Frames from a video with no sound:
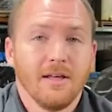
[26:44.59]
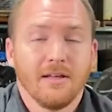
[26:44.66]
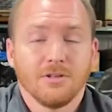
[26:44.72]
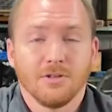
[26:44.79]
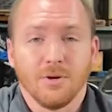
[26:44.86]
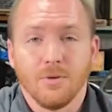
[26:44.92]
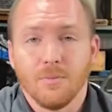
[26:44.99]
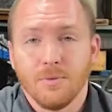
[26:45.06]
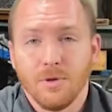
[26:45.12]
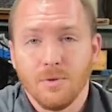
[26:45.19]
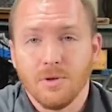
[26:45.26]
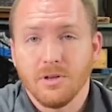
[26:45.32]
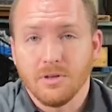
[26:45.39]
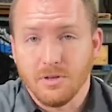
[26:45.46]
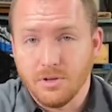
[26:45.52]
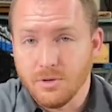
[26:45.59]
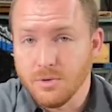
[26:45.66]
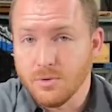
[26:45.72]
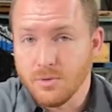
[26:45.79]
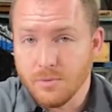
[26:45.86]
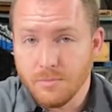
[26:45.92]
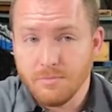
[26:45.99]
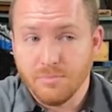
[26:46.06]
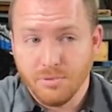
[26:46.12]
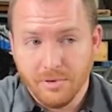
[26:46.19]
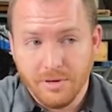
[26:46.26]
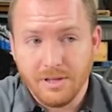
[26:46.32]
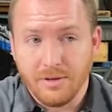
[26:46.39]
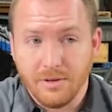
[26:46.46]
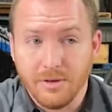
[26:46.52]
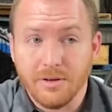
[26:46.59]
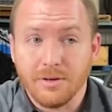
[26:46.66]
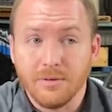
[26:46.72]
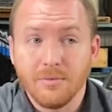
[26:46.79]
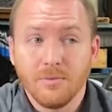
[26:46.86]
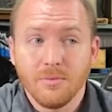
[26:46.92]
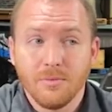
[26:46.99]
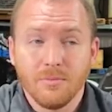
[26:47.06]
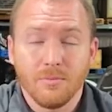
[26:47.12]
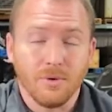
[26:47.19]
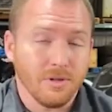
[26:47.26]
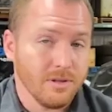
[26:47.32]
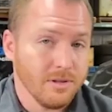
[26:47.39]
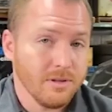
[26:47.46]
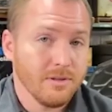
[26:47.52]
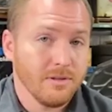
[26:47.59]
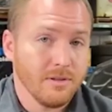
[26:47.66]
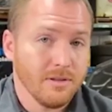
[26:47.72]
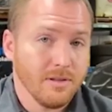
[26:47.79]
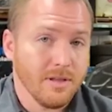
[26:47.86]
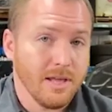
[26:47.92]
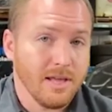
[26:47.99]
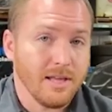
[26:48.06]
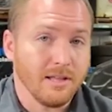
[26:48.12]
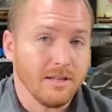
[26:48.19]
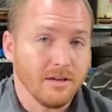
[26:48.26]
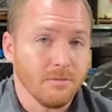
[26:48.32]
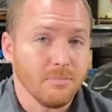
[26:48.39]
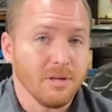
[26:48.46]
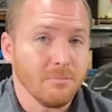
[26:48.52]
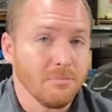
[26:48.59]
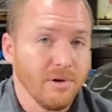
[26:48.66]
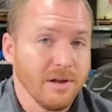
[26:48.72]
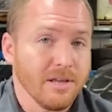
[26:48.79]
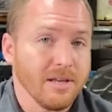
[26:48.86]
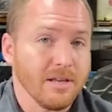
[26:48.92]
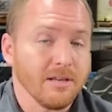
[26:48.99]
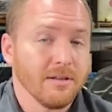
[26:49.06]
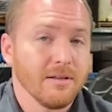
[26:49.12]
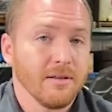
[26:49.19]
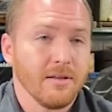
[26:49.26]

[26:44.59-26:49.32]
So you can do pretty good with a little big brake kit.